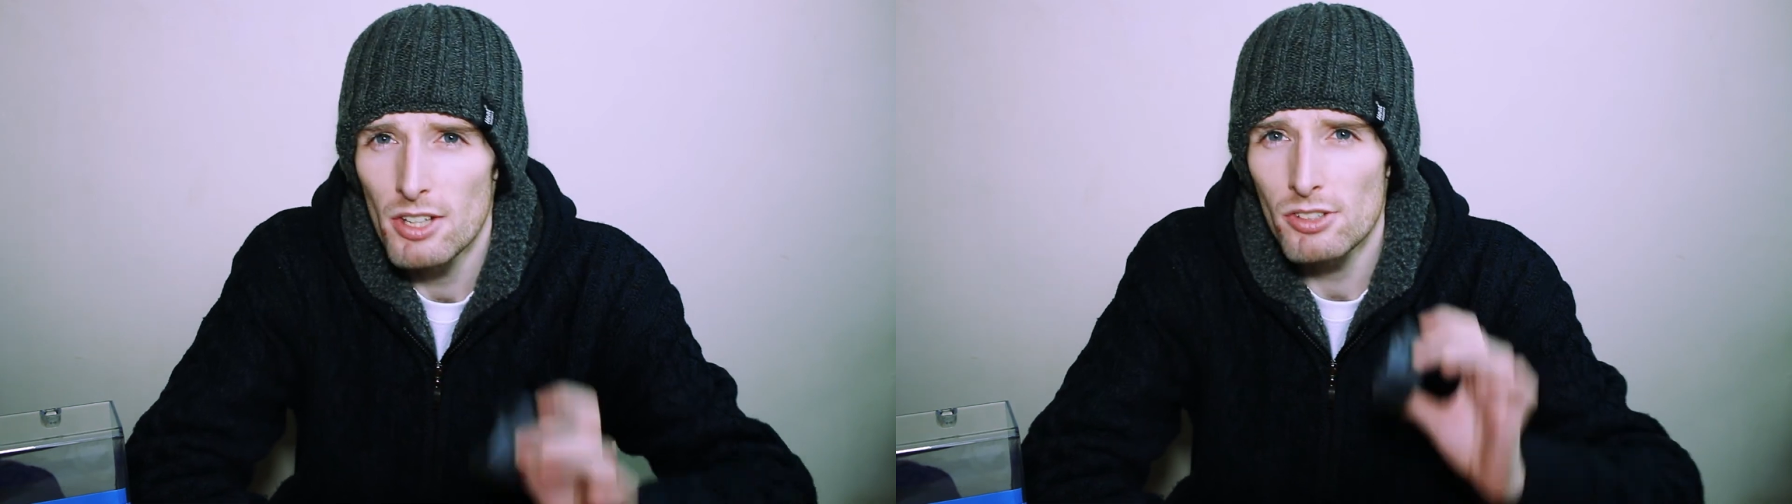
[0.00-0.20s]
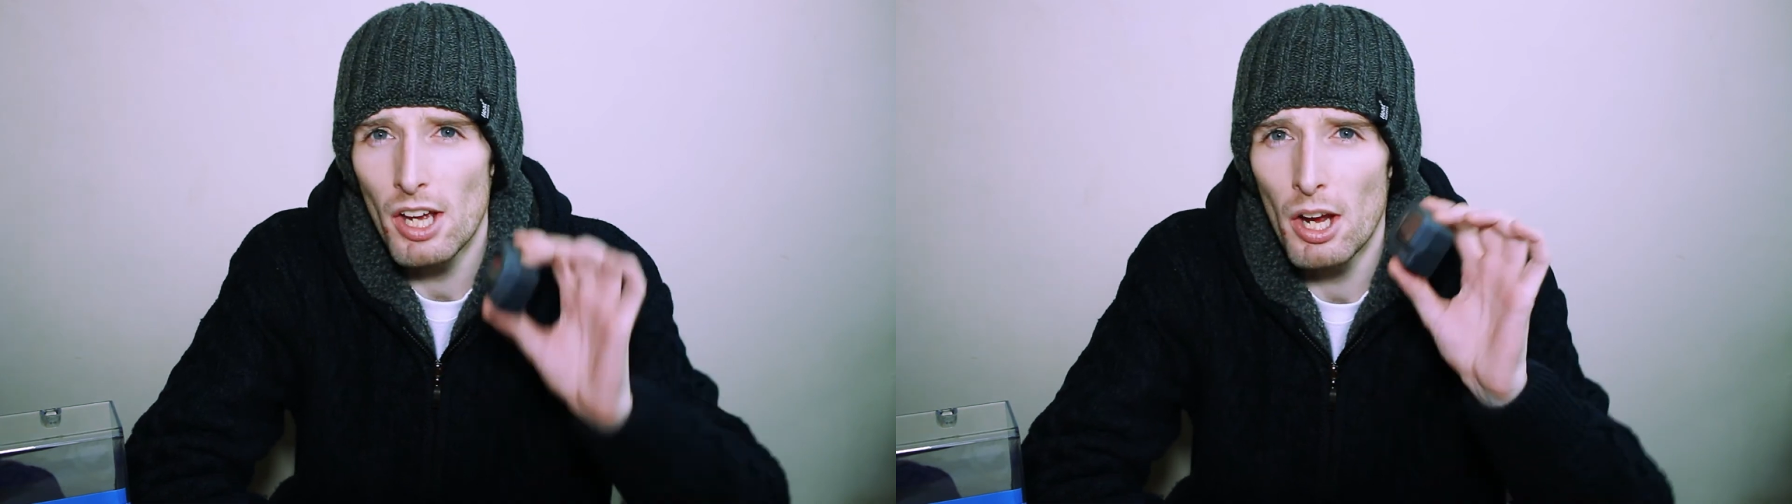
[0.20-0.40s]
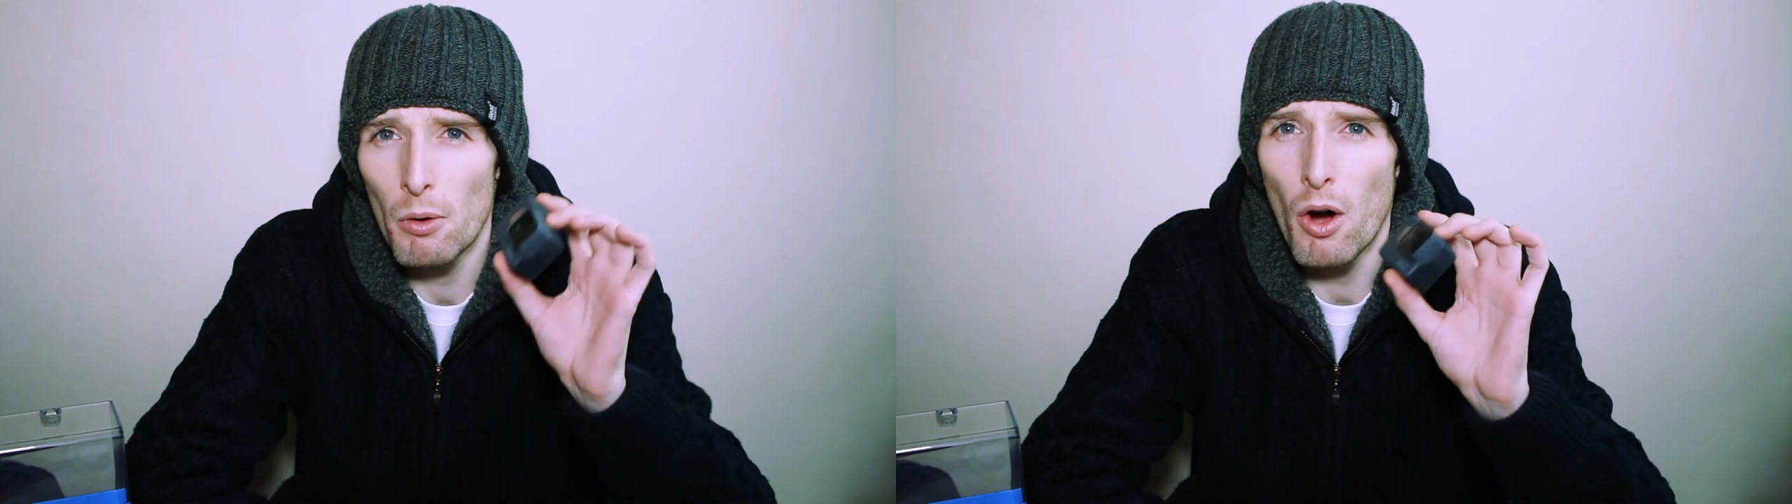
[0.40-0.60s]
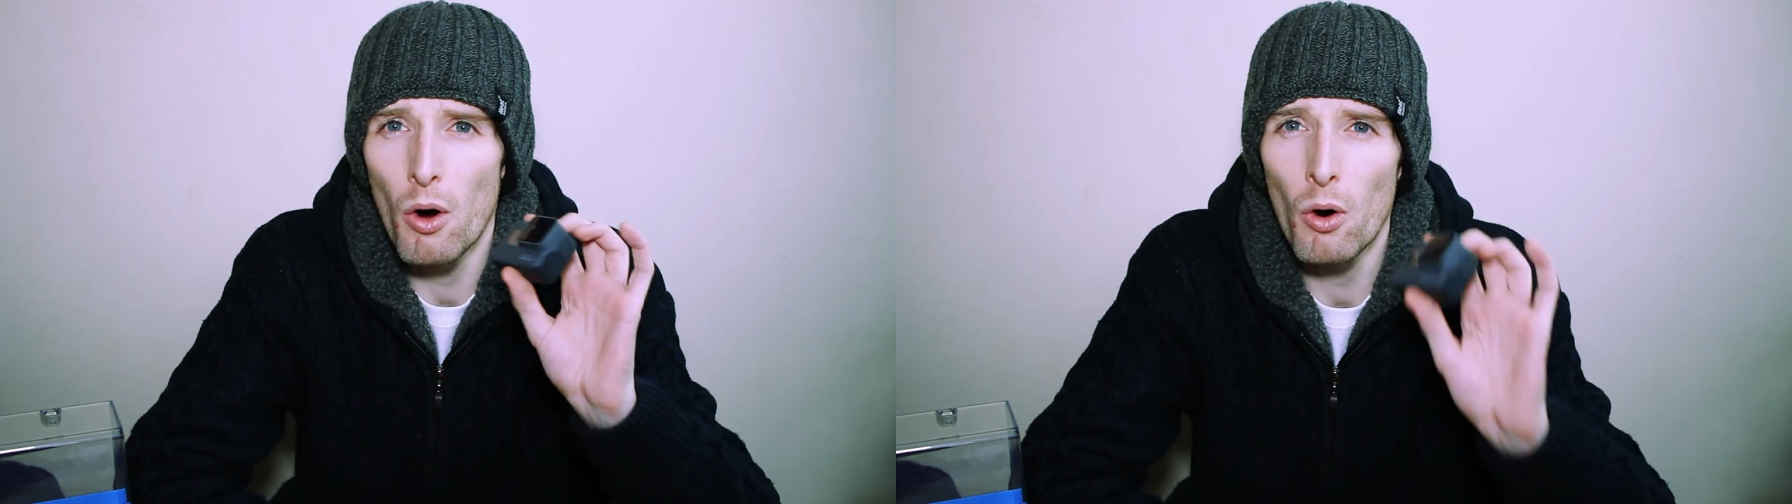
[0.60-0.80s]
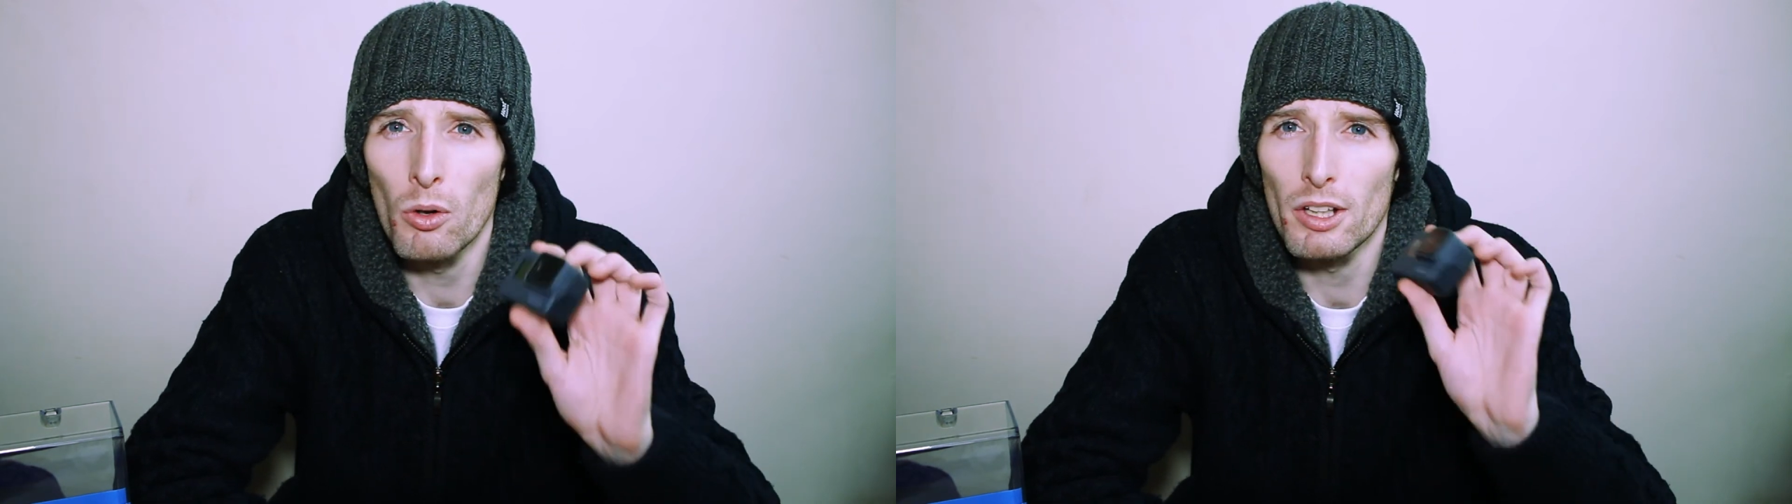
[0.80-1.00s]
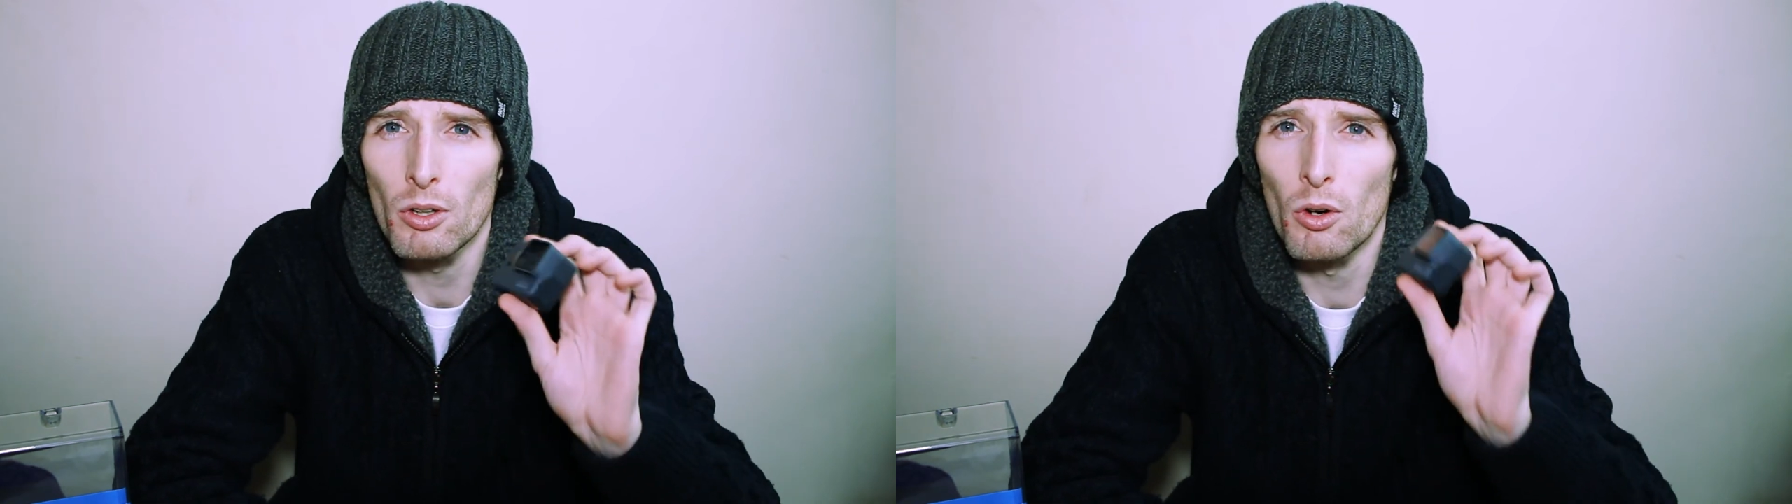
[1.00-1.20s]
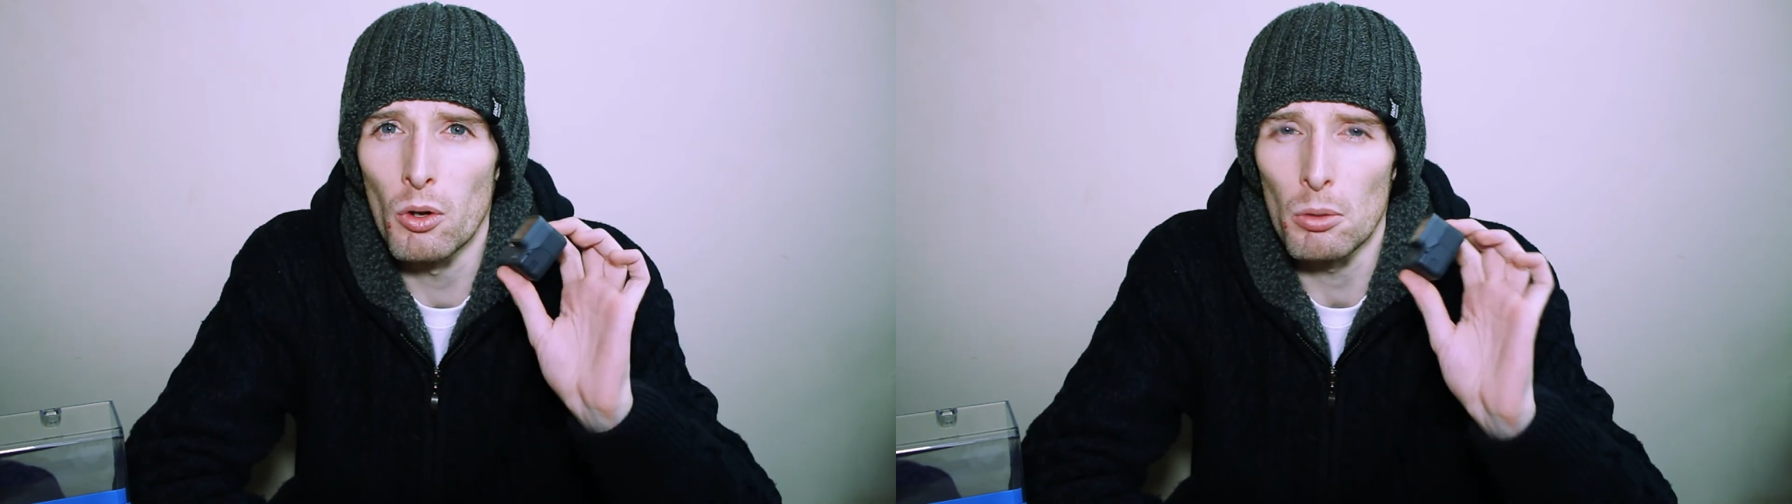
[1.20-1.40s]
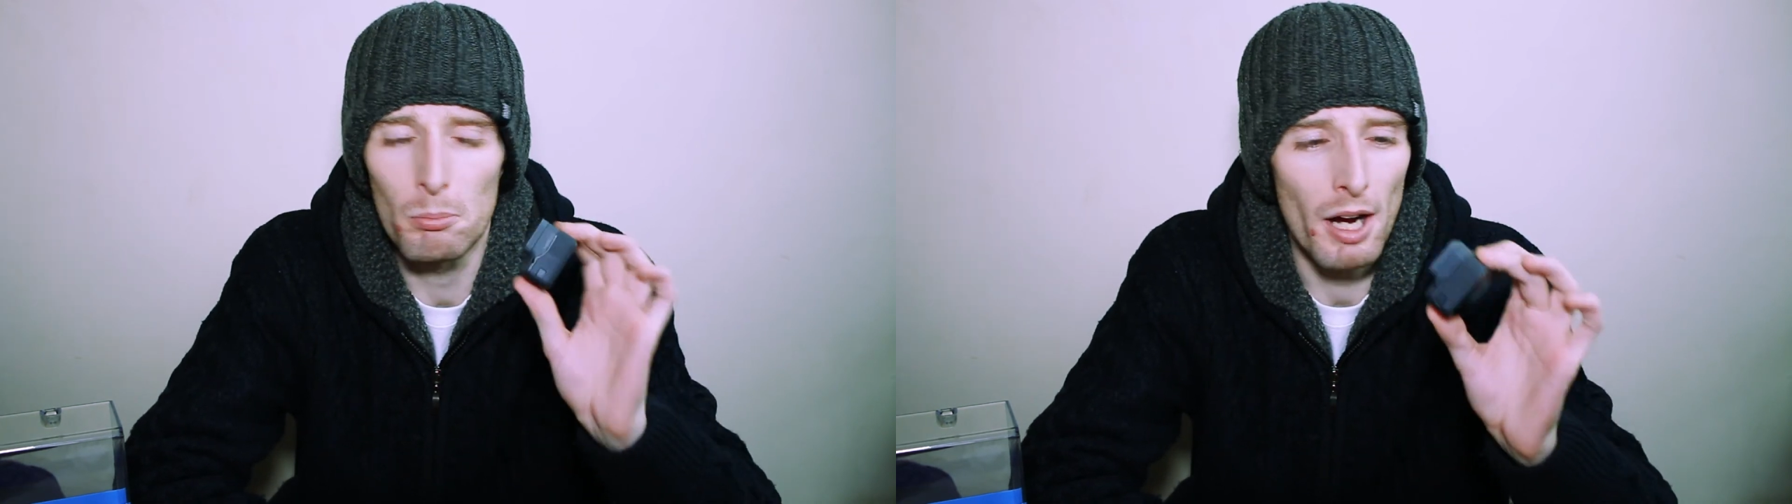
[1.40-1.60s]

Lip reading: So all in all,